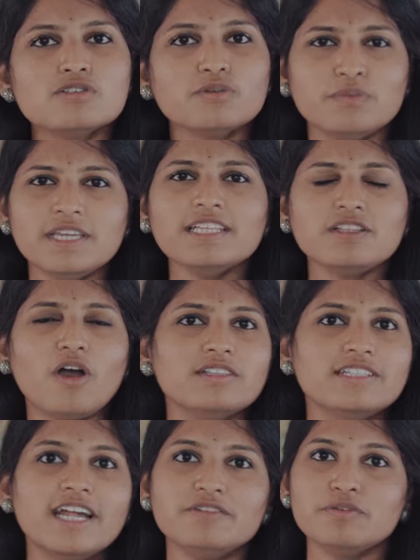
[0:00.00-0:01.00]
So we
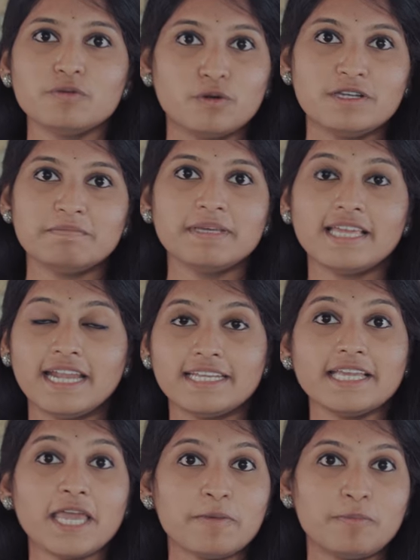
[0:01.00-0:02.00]
thought that we wouldn't be
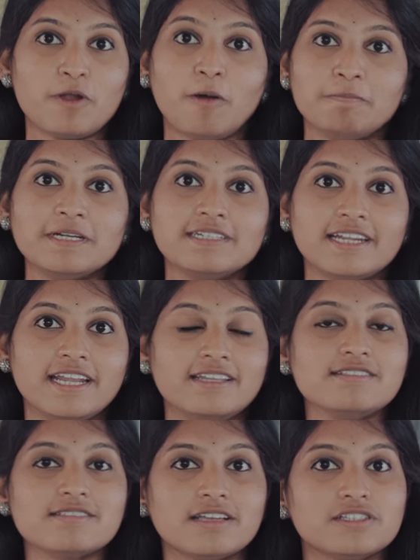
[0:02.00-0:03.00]
getting a proper
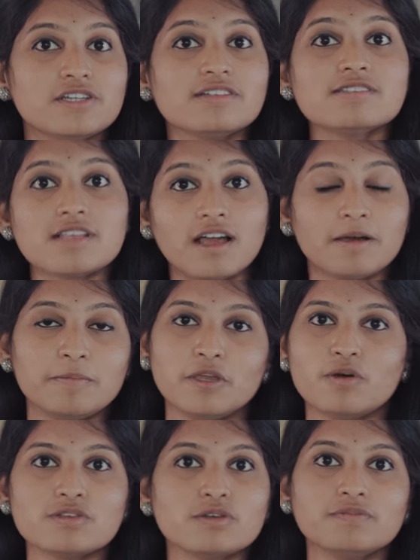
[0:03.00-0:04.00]
training sessions
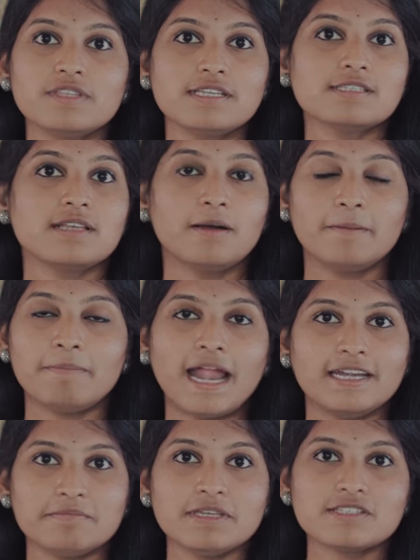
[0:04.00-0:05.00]
because of these
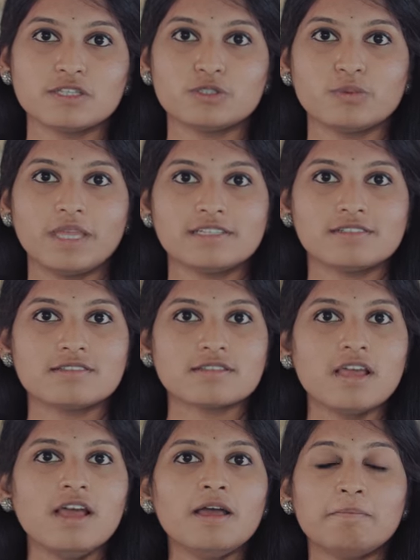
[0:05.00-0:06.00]
pandemic situations.
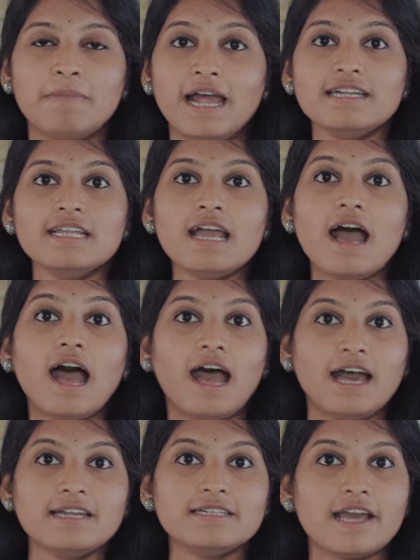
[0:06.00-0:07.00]
But
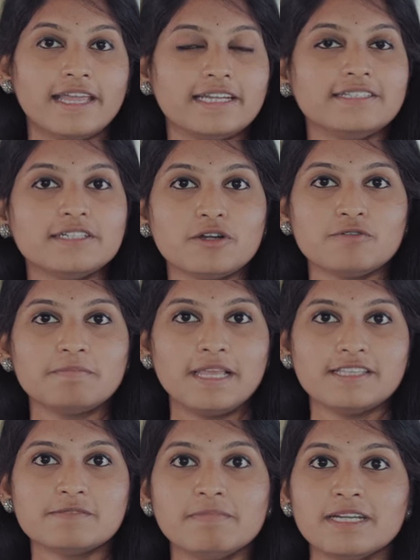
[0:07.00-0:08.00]
our director of
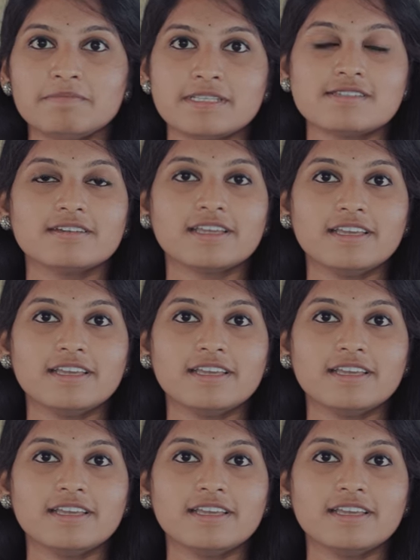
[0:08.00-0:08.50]
placement, Mr.